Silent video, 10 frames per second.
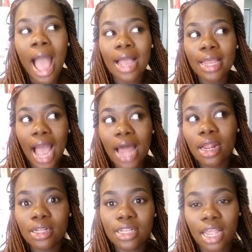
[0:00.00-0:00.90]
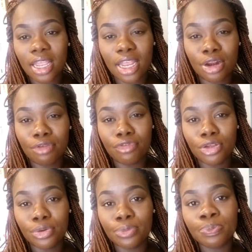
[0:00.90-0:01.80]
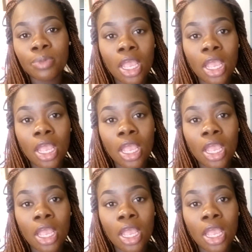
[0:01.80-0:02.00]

I got a second interview,